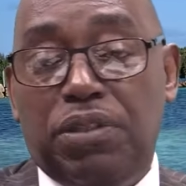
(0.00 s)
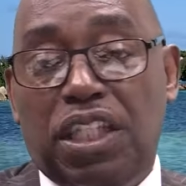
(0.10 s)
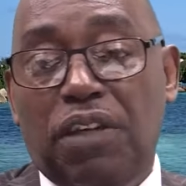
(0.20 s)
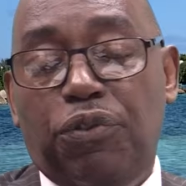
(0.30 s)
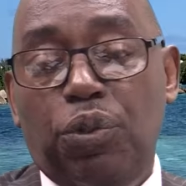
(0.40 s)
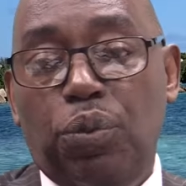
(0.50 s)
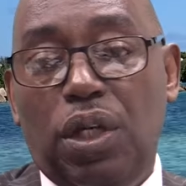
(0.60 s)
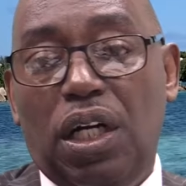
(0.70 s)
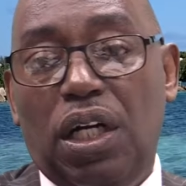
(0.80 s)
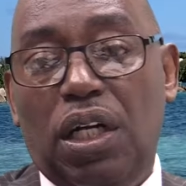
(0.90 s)

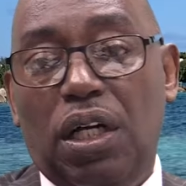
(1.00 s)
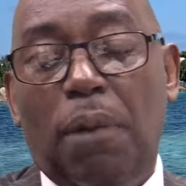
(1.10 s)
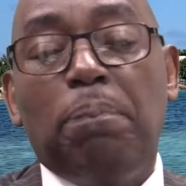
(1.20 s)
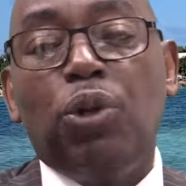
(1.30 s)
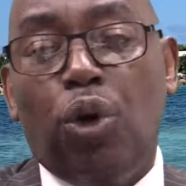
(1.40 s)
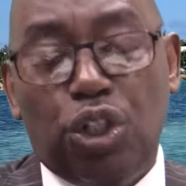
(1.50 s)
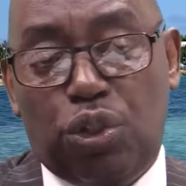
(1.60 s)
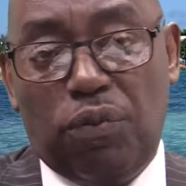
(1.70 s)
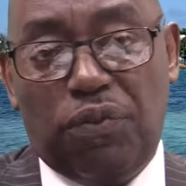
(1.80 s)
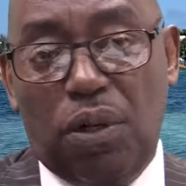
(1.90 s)
applauds
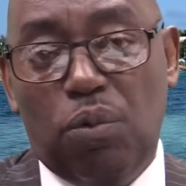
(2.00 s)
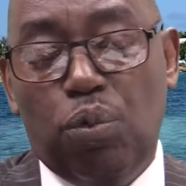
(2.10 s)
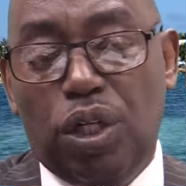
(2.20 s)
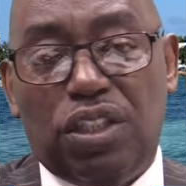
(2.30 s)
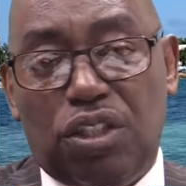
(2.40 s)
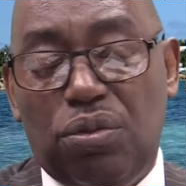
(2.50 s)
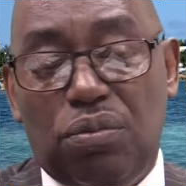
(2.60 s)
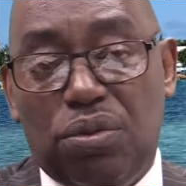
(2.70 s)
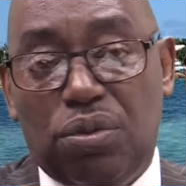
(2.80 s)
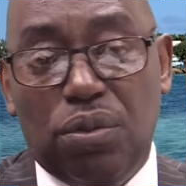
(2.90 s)
you for work that you
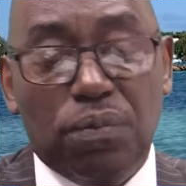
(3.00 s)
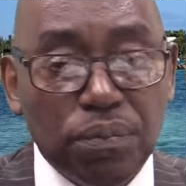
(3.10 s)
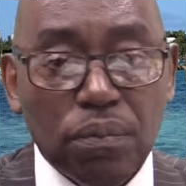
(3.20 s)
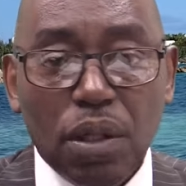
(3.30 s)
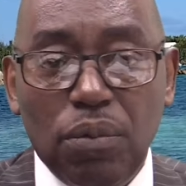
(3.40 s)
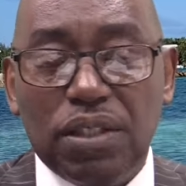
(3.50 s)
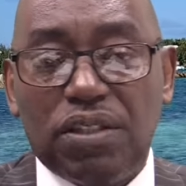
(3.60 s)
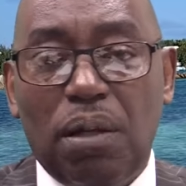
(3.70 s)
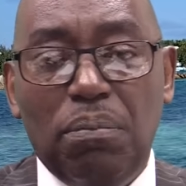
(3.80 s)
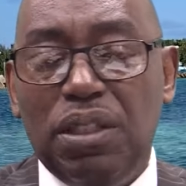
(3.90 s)
do, when
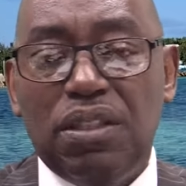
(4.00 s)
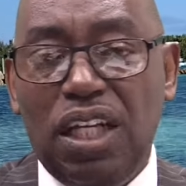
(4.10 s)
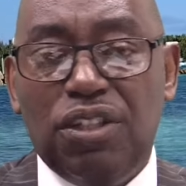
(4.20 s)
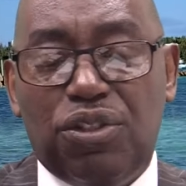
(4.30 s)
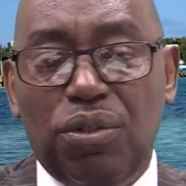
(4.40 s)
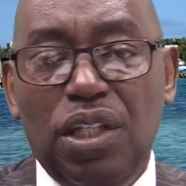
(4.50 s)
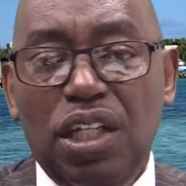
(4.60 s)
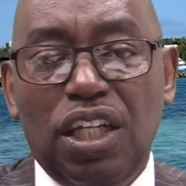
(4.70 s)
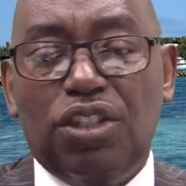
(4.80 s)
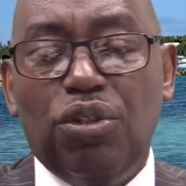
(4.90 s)
someone tells you
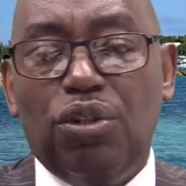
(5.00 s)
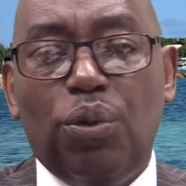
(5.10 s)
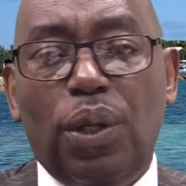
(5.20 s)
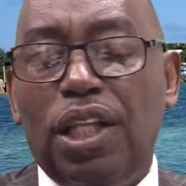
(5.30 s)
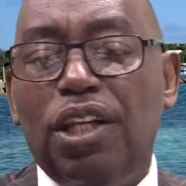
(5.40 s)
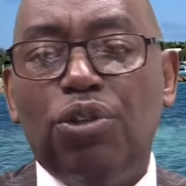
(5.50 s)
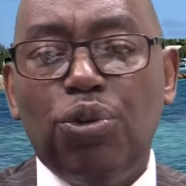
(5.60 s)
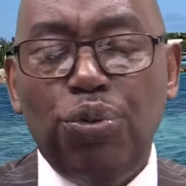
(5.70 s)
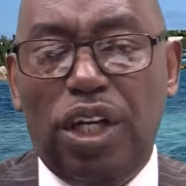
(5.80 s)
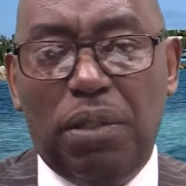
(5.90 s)
that you're doing an
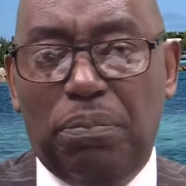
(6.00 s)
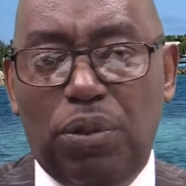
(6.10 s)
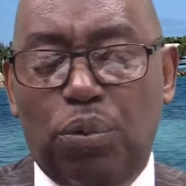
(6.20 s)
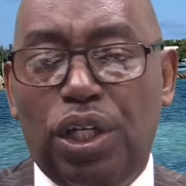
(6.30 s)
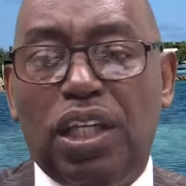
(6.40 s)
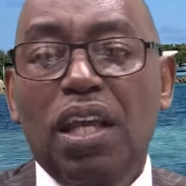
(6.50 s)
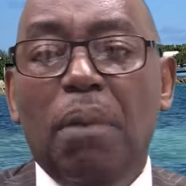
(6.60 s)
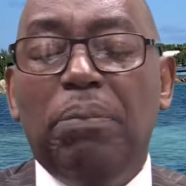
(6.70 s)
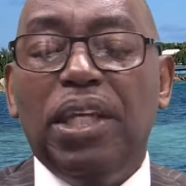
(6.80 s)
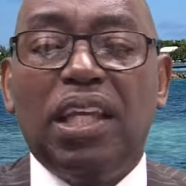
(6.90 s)
incredible work,
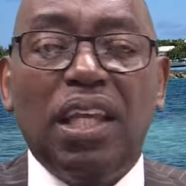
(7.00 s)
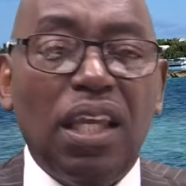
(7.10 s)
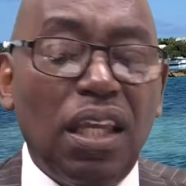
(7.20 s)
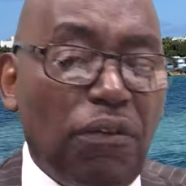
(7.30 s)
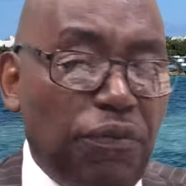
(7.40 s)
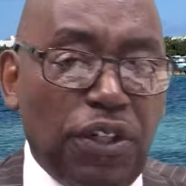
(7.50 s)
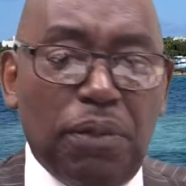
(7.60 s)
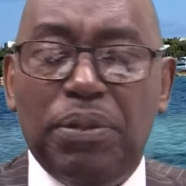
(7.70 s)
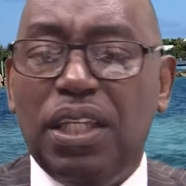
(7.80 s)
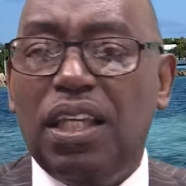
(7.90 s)
be
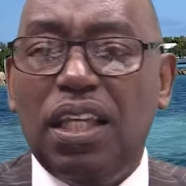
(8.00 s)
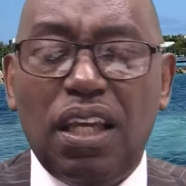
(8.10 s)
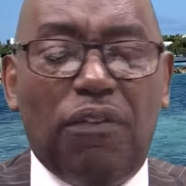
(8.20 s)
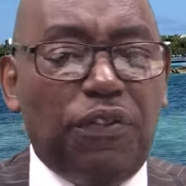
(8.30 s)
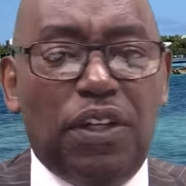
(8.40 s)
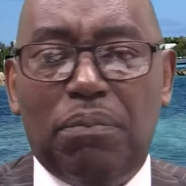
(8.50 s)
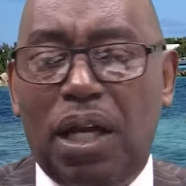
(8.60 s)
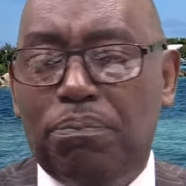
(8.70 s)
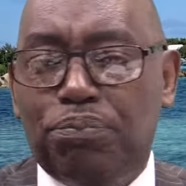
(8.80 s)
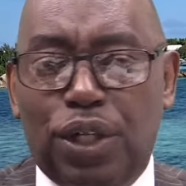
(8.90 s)
careful, my
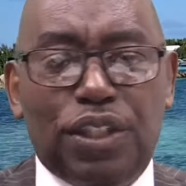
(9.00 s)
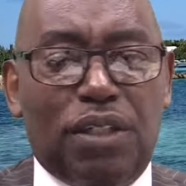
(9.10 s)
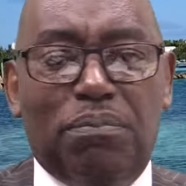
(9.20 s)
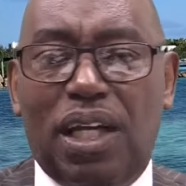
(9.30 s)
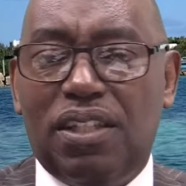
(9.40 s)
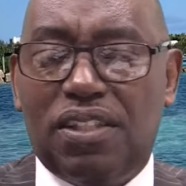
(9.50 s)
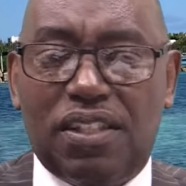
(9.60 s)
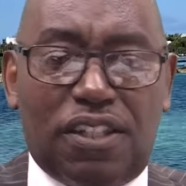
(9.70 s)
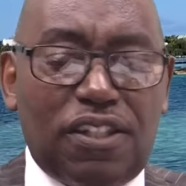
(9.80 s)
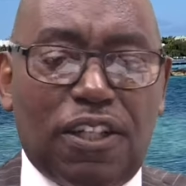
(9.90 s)
brother, my
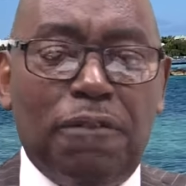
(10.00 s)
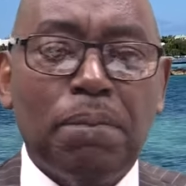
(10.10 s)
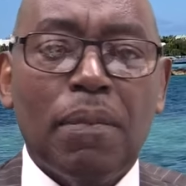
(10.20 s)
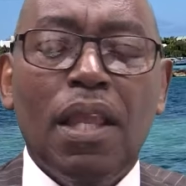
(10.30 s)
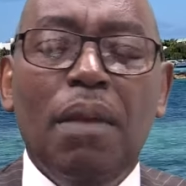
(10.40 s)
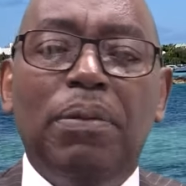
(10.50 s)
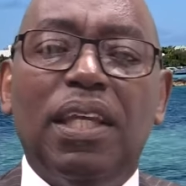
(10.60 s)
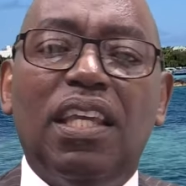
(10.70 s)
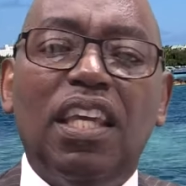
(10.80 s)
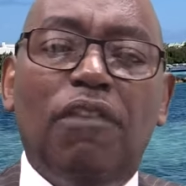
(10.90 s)
sister, be
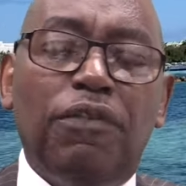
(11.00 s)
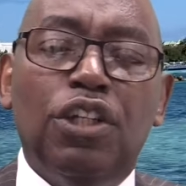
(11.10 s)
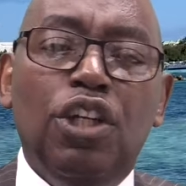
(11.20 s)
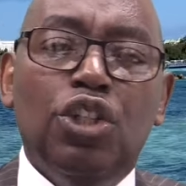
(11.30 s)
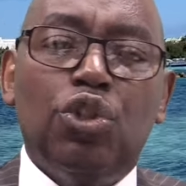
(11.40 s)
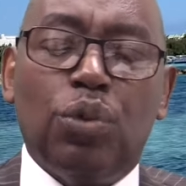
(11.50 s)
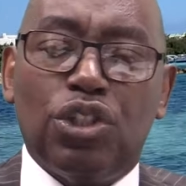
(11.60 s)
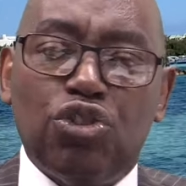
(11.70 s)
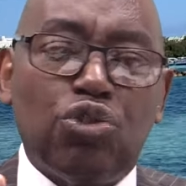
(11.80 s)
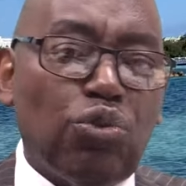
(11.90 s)
careful to
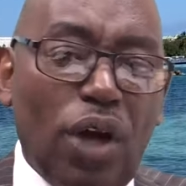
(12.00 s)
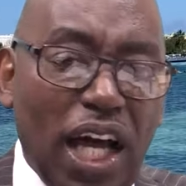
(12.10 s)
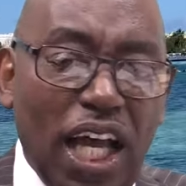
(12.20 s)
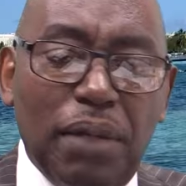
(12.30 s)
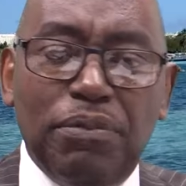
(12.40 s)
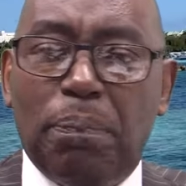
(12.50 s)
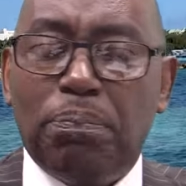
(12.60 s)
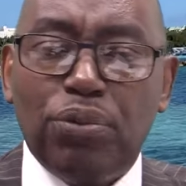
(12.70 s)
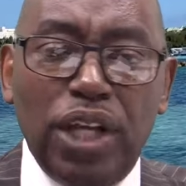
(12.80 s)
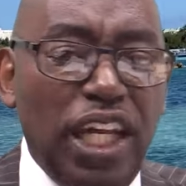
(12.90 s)
ascribe the
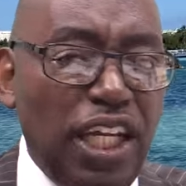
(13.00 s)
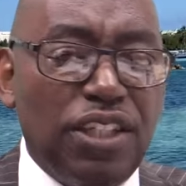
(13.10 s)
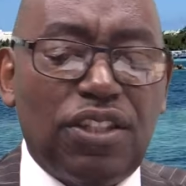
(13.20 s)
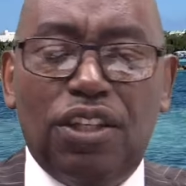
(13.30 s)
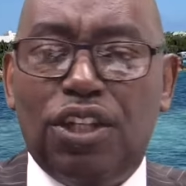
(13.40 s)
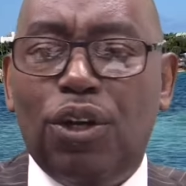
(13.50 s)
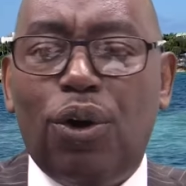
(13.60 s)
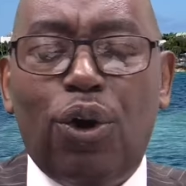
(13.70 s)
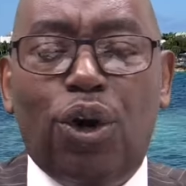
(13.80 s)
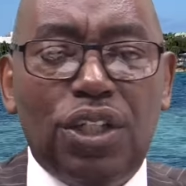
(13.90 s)
praise and the
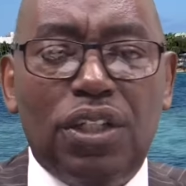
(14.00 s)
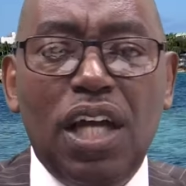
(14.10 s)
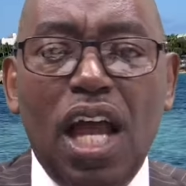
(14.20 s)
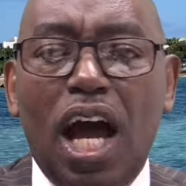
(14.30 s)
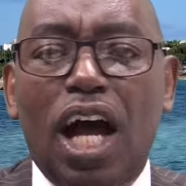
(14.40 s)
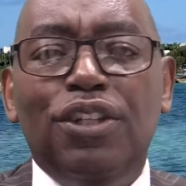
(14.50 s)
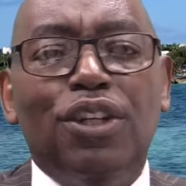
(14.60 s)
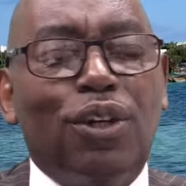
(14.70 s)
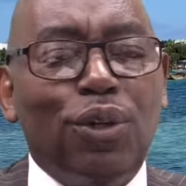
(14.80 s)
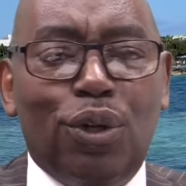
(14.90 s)
honor and the
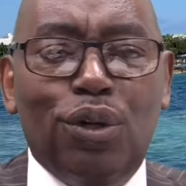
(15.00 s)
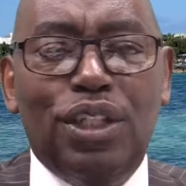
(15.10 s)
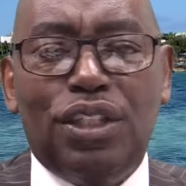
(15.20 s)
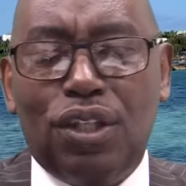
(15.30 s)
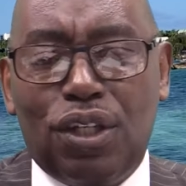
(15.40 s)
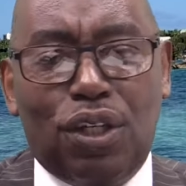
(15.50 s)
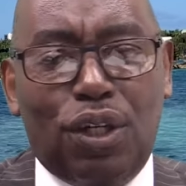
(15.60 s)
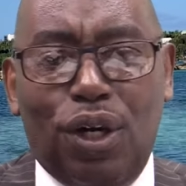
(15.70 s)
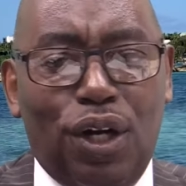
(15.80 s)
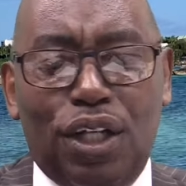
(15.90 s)
glory to
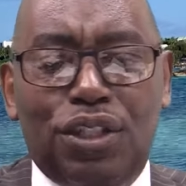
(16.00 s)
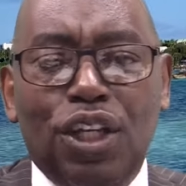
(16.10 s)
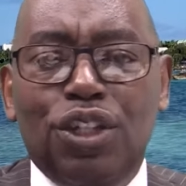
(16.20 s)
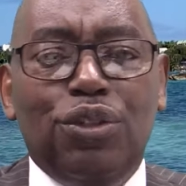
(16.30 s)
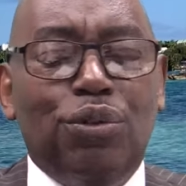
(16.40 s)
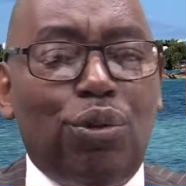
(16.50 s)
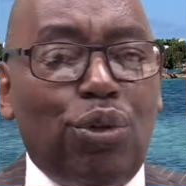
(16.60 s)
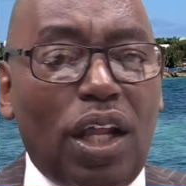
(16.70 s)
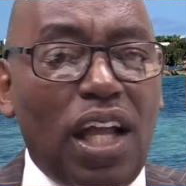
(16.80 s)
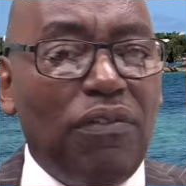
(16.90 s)
God. You do
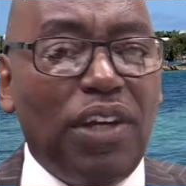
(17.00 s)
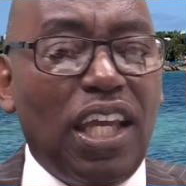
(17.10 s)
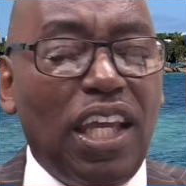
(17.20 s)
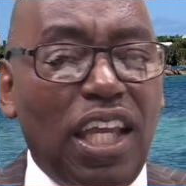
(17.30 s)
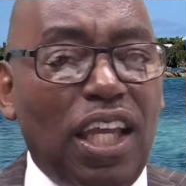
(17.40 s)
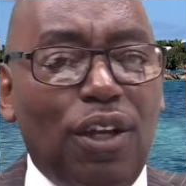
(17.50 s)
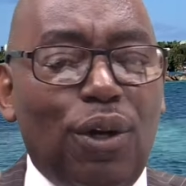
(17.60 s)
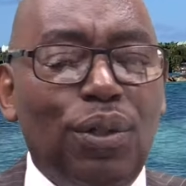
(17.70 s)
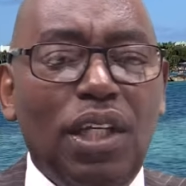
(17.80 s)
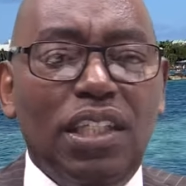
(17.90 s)
not have a
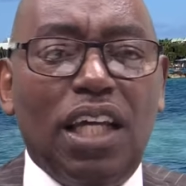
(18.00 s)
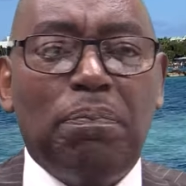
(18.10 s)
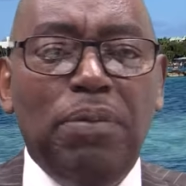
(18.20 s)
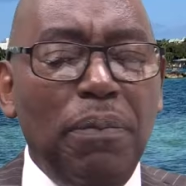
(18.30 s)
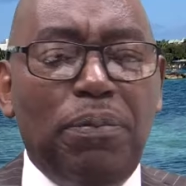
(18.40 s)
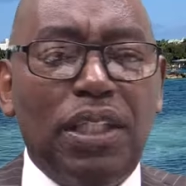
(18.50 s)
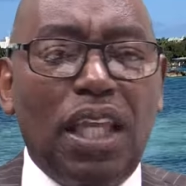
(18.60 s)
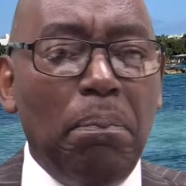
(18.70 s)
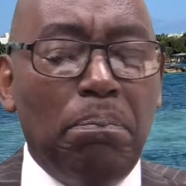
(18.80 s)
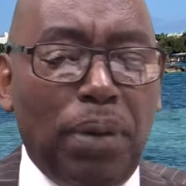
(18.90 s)
halo that people
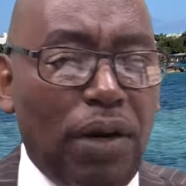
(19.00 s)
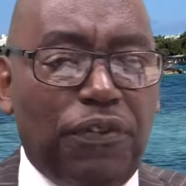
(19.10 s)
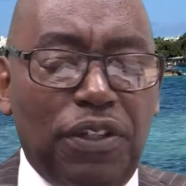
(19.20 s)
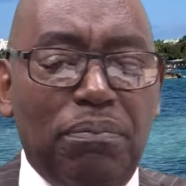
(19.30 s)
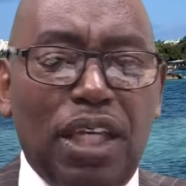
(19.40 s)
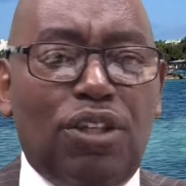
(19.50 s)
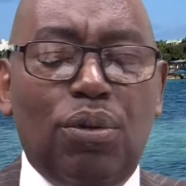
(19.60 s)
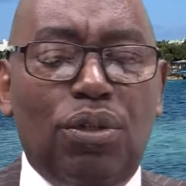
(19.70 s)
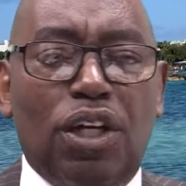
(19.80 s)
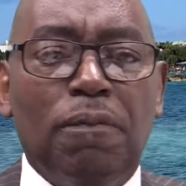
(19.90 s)
can buff and make
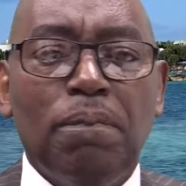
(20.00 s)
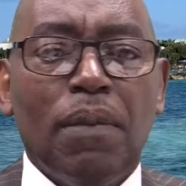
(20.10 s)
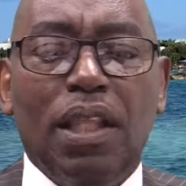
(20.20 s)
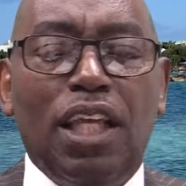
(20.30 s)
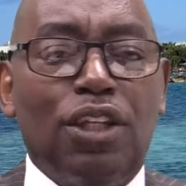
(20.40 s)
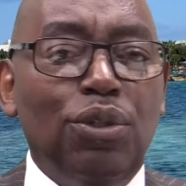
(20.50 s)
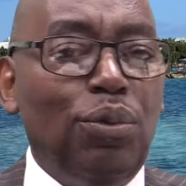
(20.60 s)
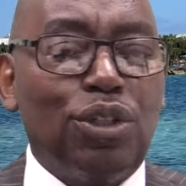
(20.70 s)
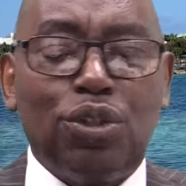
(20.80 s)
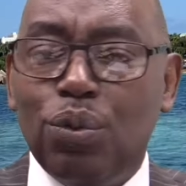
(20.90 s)
you look like you
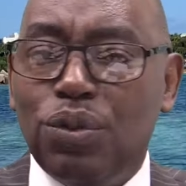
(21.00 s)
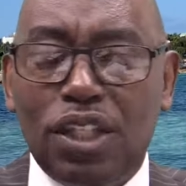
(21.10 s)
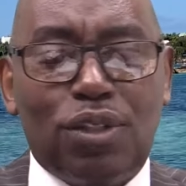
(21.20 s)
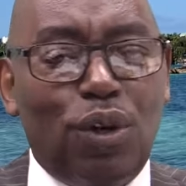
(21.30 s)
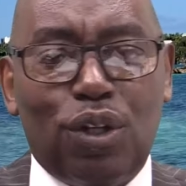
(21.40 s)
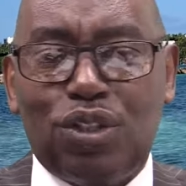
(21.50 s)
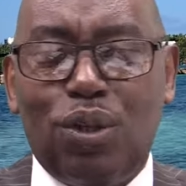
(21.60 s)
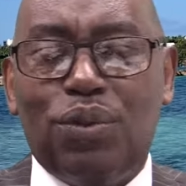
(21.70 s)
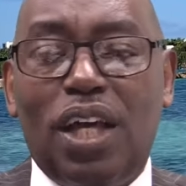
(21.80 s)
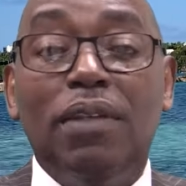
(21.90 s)
are so this or
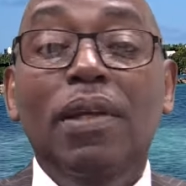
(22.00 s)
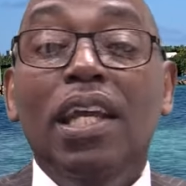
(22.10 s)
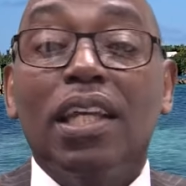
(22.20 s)
so that.